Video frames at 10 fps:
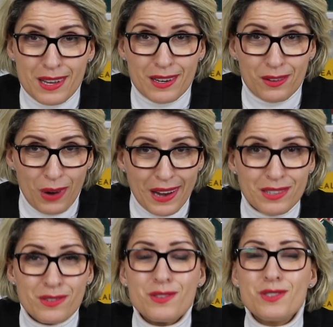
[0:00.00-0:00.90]

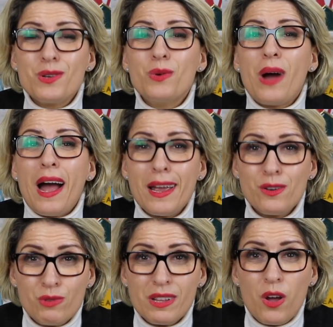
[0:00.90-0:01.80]
right? So I
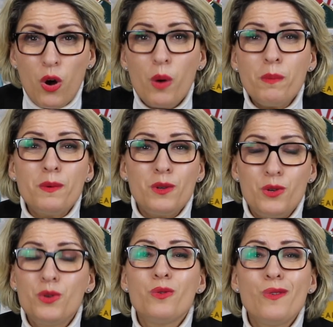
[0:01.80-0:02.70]
really hope
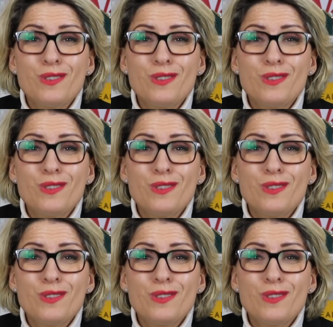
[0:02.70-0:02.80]
you